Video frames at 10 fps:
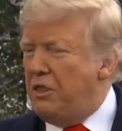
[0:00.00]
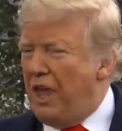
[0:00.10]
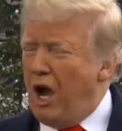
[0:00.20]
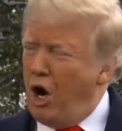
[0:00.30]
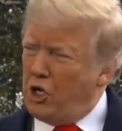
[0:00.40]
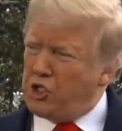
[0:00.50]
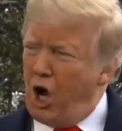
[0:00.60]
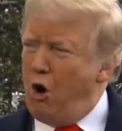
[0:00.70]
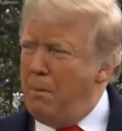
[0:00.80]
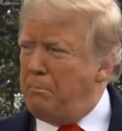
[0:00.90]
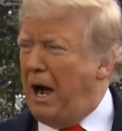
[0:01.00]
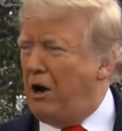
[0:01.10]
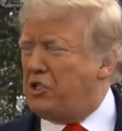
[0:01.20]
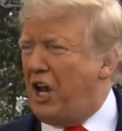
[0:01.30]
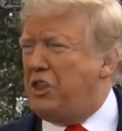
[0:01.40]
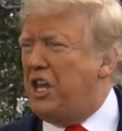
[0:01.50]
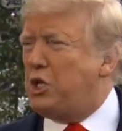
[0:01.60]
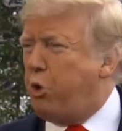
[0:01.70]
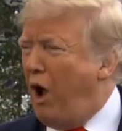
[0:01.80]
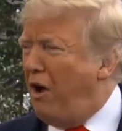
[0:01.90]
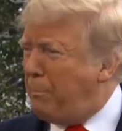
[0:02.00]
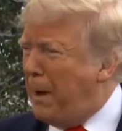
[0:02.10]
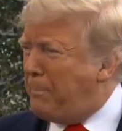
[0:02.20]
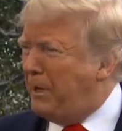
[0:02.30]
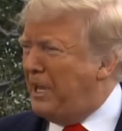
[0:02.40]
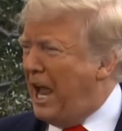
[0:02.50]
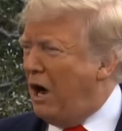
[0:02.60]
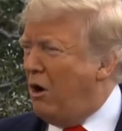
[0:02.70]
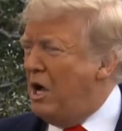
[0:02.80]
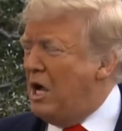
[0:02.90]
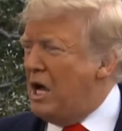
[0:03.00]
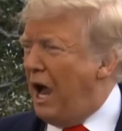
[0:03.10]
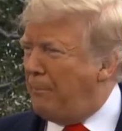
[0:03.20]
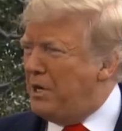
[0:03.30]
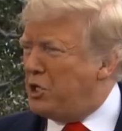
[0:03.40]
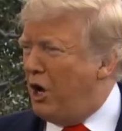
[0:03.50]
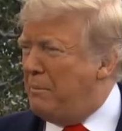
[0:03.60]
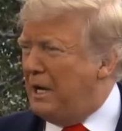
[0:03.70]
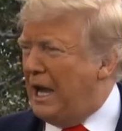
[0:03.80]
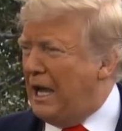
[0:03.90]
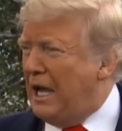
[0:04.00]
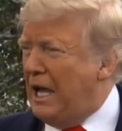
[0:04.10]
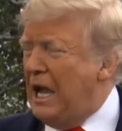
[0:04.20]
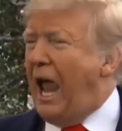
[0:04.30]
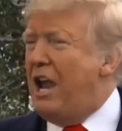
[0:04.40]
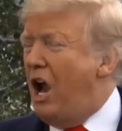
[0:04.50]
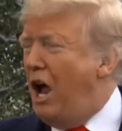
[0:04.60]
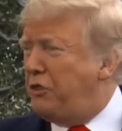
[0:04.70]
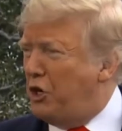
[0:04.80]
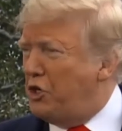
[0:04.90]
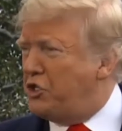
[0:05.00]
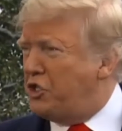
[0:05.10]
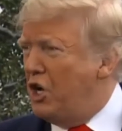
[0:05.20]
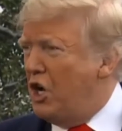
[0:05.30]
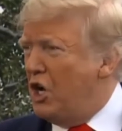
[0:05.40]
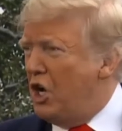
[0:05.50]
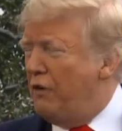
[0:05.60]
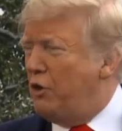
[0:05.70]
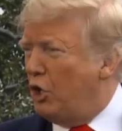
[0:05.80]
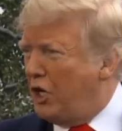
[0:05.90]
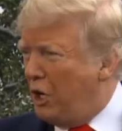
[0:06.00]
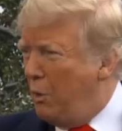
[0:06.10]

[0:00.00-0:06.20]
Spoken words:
They are so embarrassed. I think 12 people now have been terminated. And others, if you look